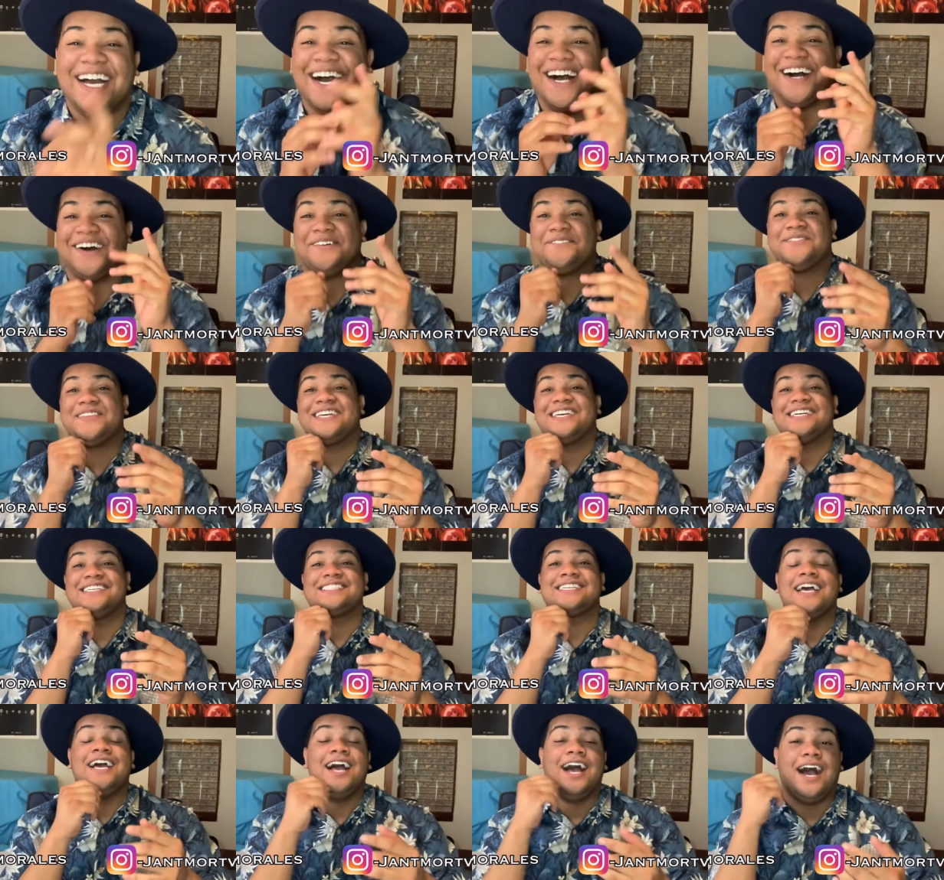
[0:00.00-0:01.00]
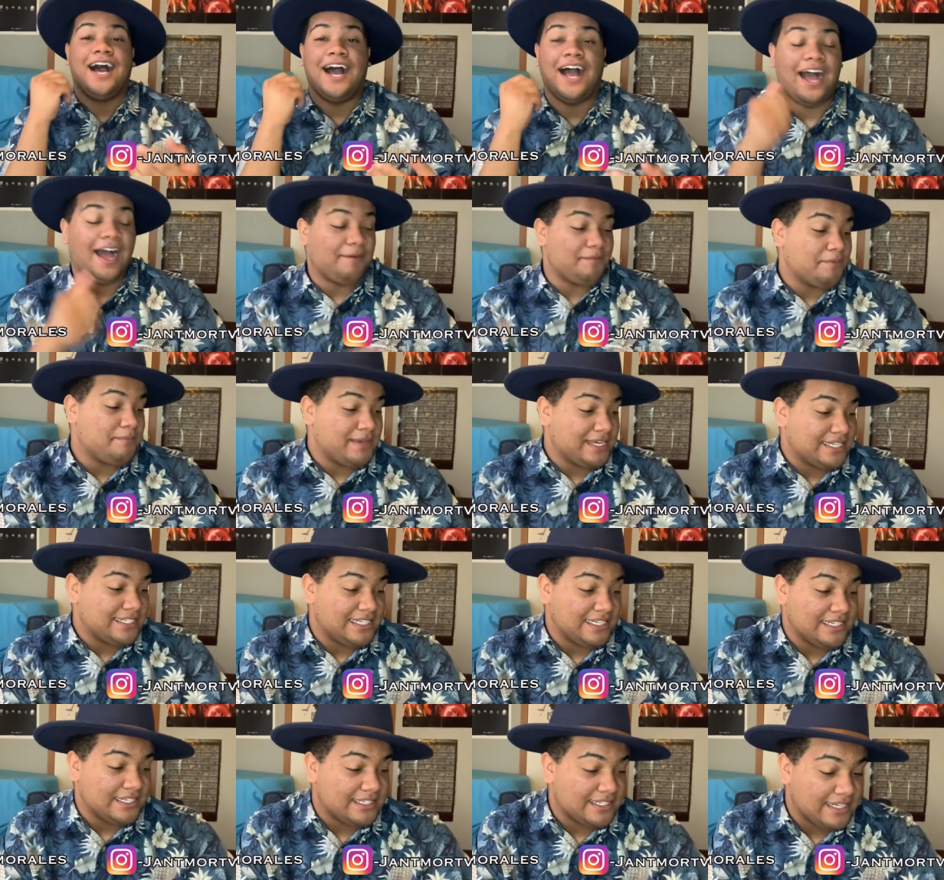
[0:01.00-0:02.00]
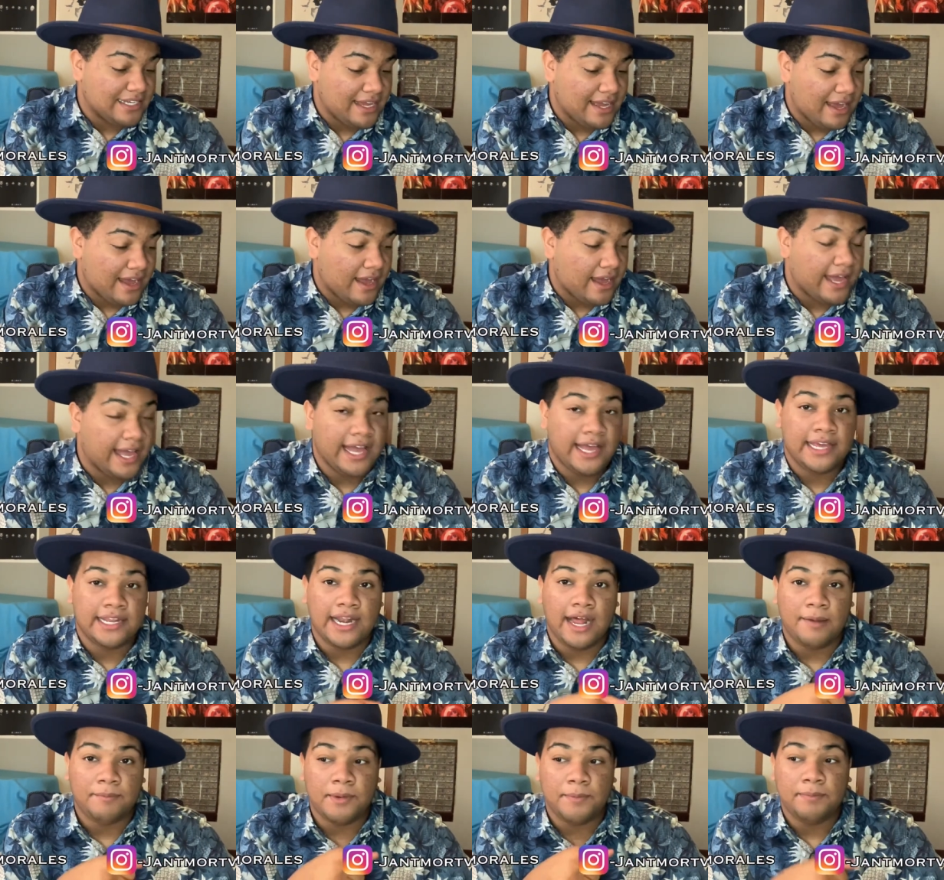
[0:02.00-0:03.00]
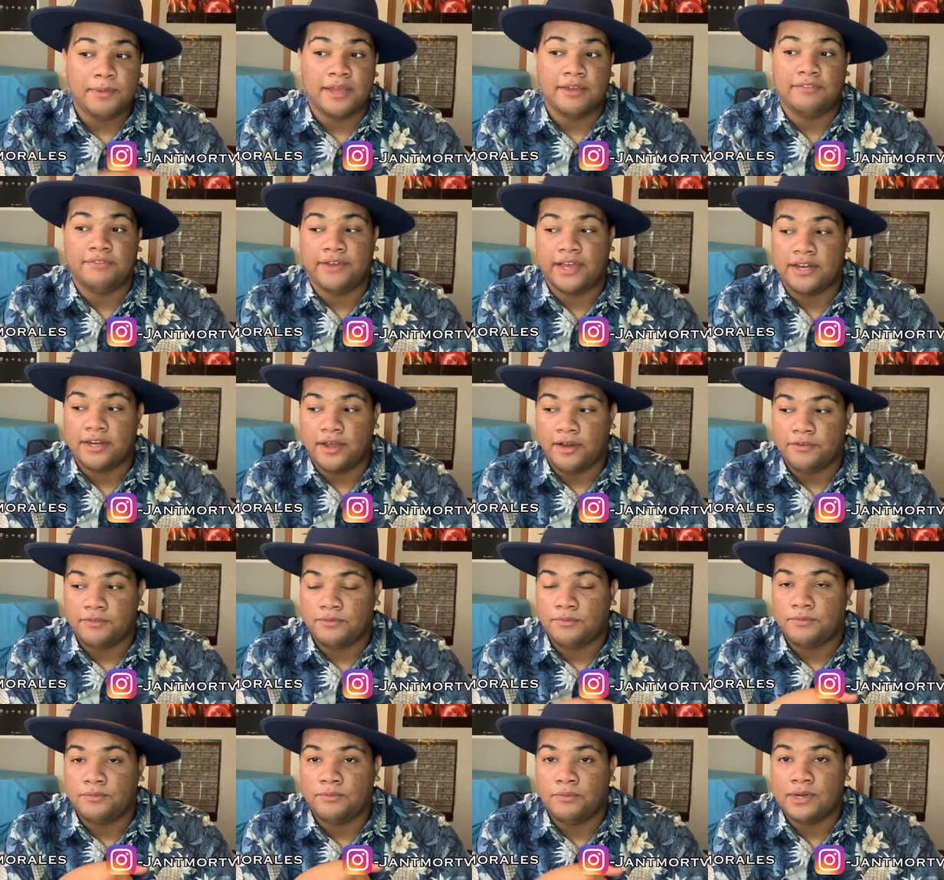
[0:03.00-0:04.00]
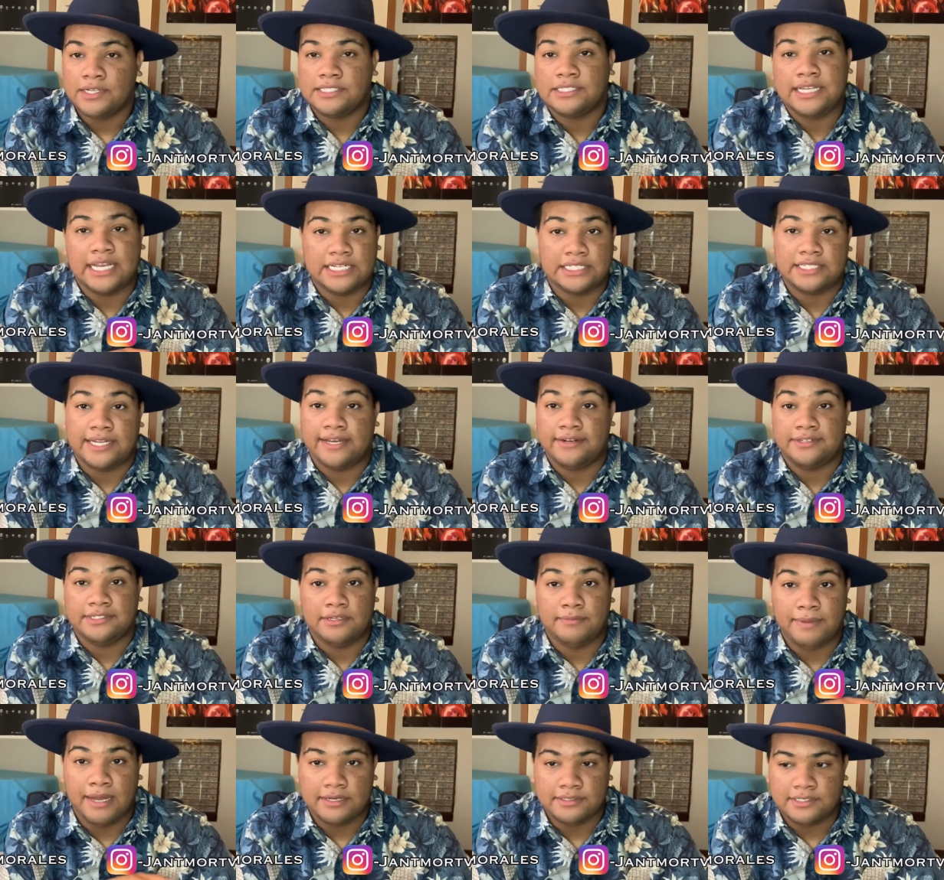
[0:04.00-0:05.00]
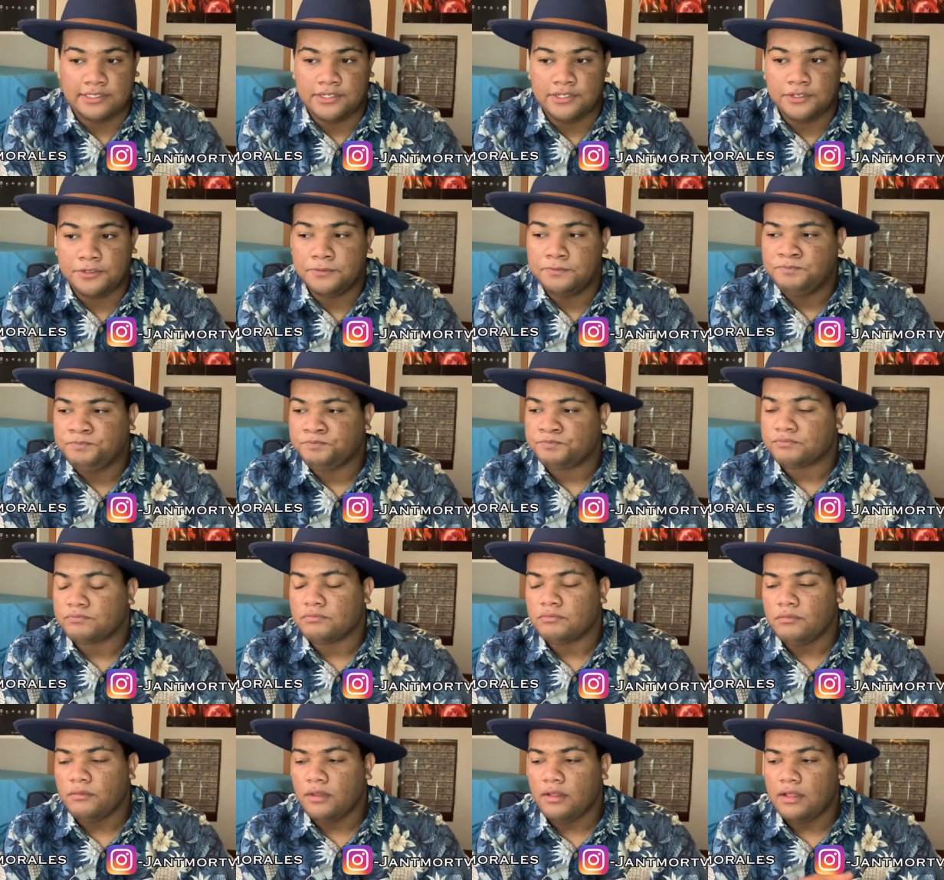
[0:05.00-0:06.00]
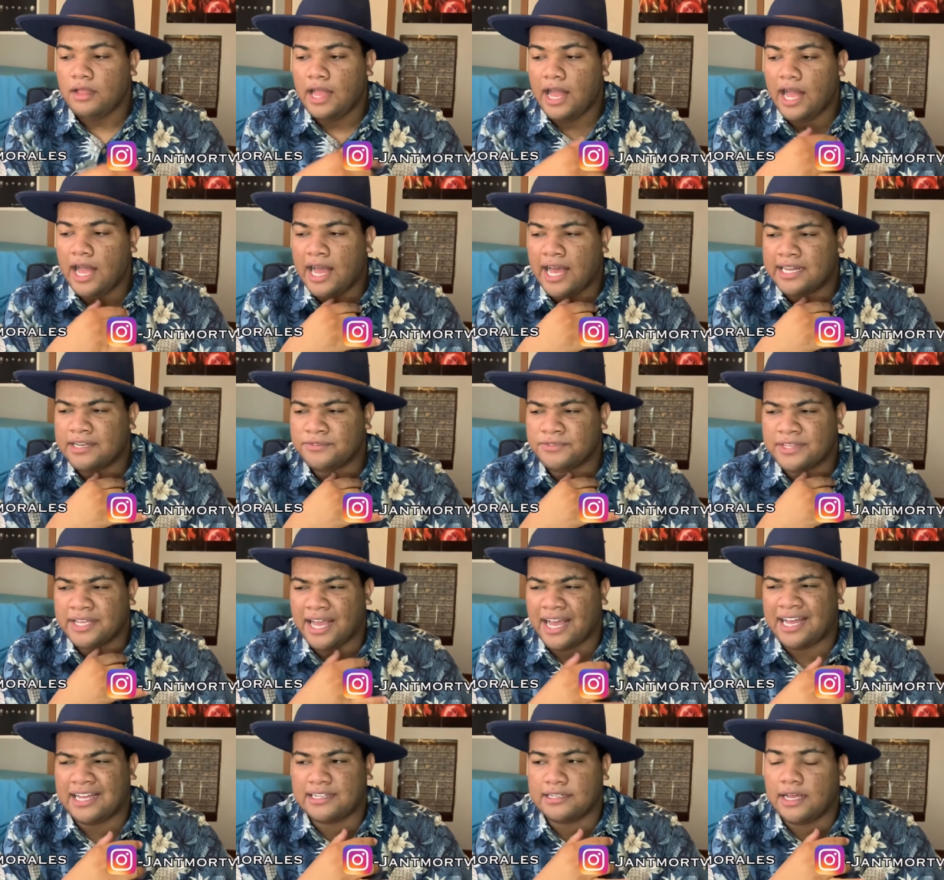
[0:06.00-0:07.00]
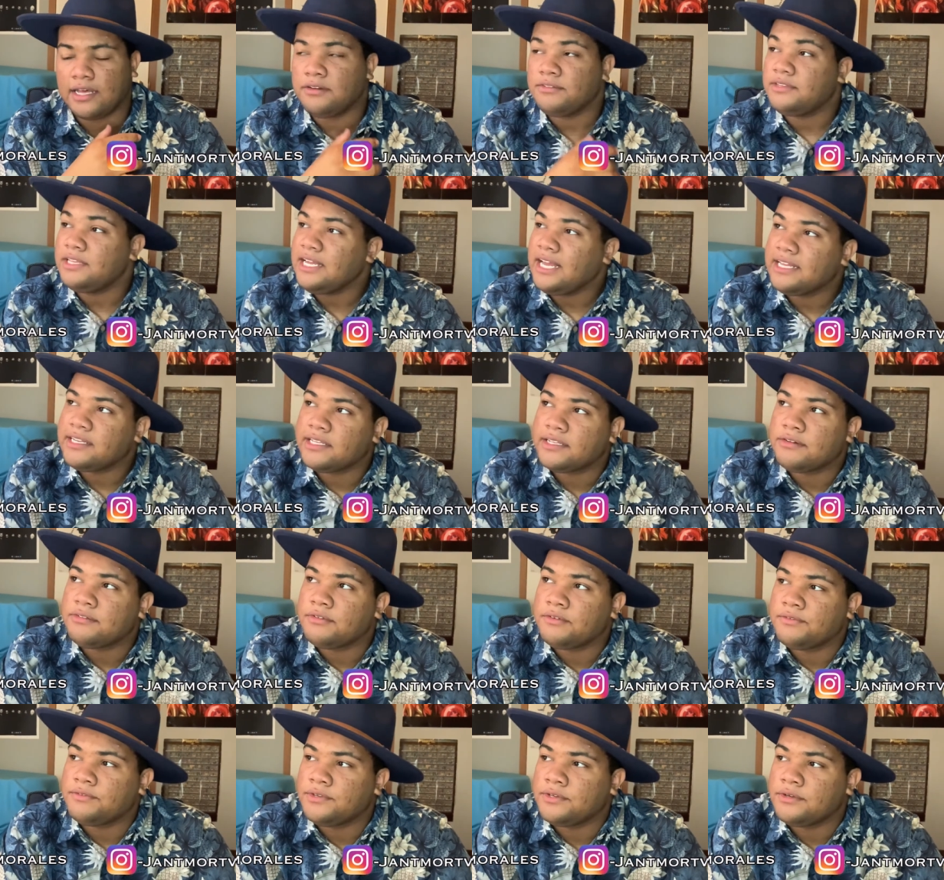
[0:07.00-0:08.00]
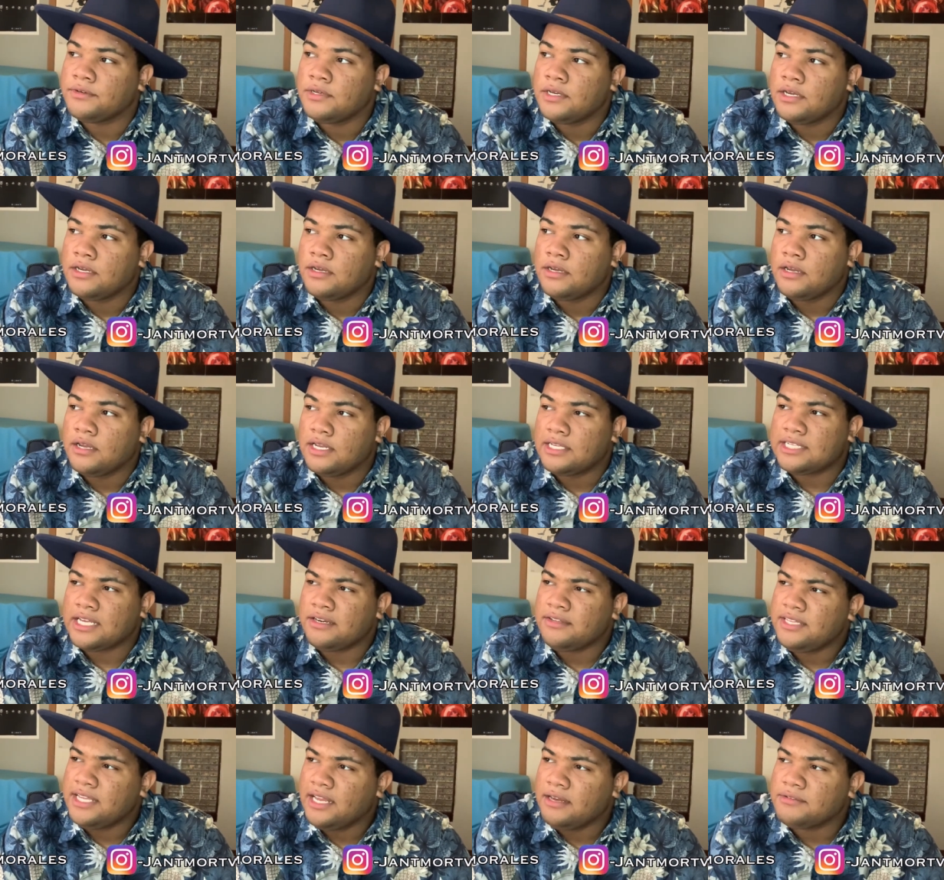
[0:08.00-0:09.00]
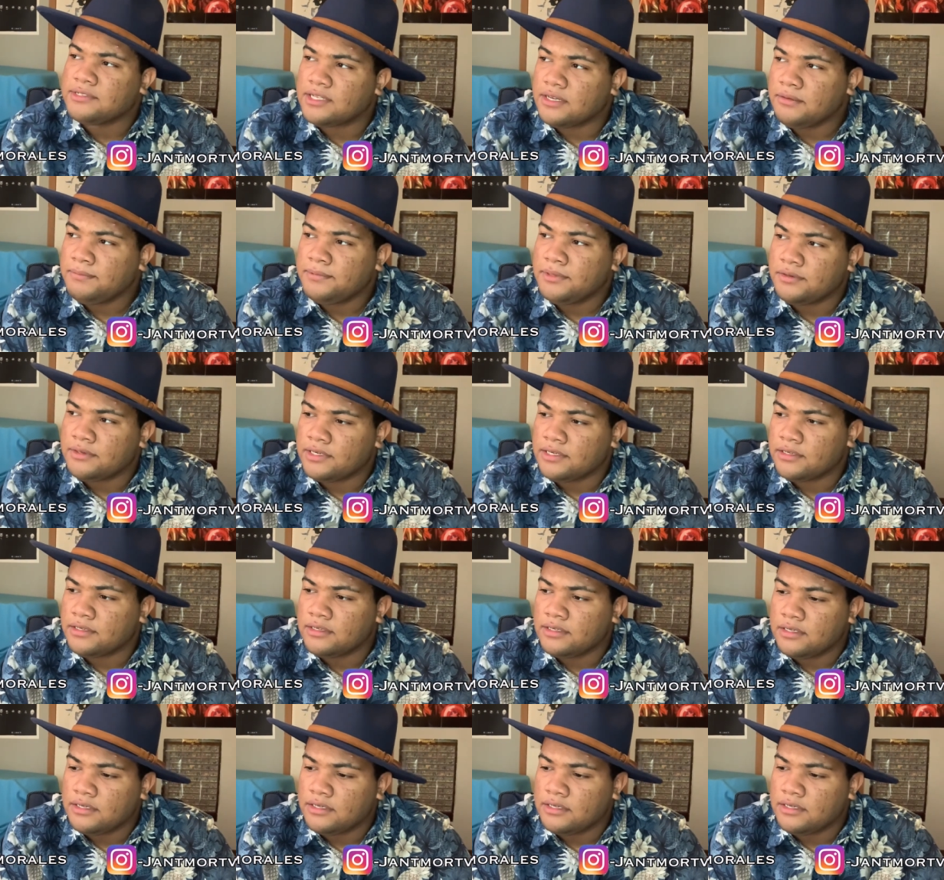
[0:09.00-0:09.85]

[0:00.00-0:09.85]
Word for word: um, because I'm a big DC guy and I'm a big fan of what Zack Snyder is about to do. I don't think I, I don't think I did a review because I don't think I was uploading